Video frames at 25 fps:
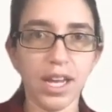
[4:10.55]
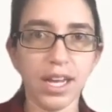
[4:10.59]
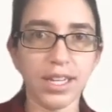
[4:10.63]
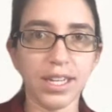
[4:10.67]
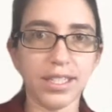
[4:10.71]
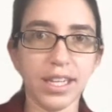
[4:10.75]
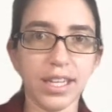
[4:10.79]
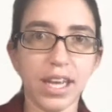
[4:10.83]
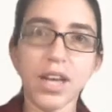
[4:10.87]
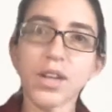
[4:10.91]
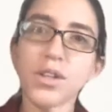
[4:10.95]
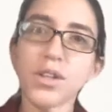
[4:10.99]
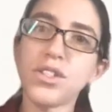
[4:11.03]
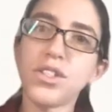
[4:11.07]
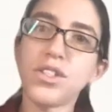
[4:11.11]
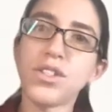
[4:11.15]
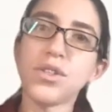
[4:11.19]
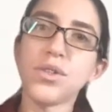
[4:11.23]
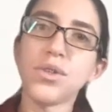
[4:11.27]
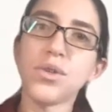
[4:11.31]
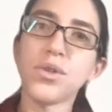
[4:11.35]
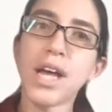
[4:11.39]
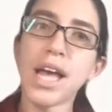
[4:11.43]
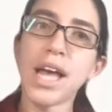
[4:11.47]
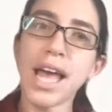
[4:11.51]
down
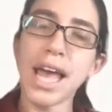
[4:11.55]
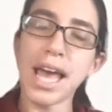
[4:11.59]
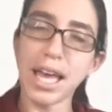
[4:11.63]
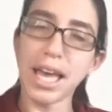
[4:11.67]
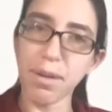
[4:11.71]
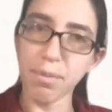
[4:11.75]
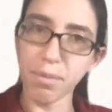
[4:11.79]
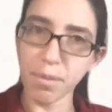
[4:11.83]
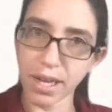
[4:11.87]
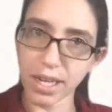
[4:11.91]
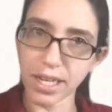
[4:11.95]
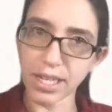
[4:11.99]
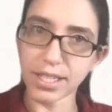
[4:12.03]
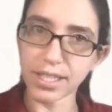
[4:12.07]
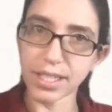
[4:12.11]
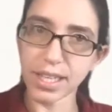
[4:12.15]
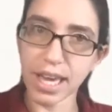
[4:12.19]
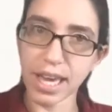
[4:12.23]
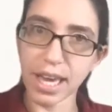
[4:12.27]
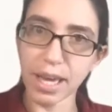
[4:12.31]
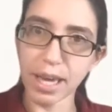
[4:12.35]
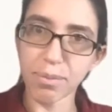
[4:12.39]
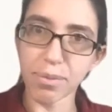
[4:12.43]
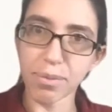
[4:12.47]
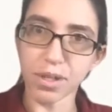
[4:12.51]
to n minus
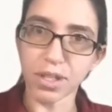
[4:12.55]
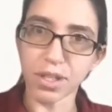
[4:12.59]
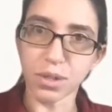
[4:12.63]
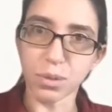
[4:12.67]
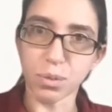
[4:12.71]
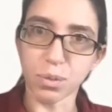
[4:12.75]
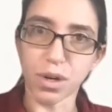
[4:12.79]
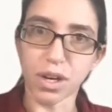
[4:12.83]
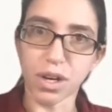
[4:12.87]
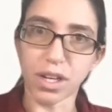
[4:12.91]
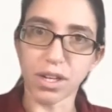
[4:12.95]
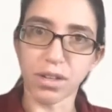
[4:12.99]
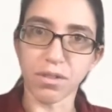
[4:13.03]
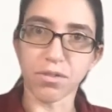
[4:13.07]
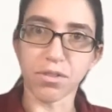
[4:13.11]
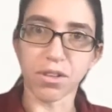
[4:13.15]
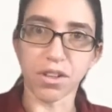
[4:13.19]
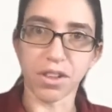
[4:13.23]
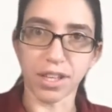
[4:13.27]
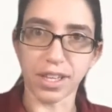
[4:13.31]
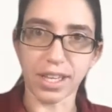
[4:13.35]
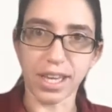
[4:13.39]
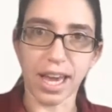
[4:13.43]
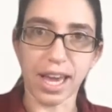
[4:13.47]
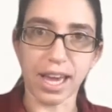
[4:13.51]
k plus 1 for the
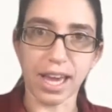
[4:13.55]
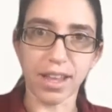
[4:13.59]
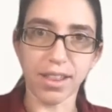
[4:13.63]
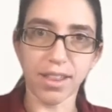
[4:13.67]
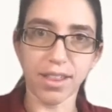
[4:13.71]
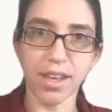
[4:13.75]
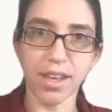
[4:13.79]
kth.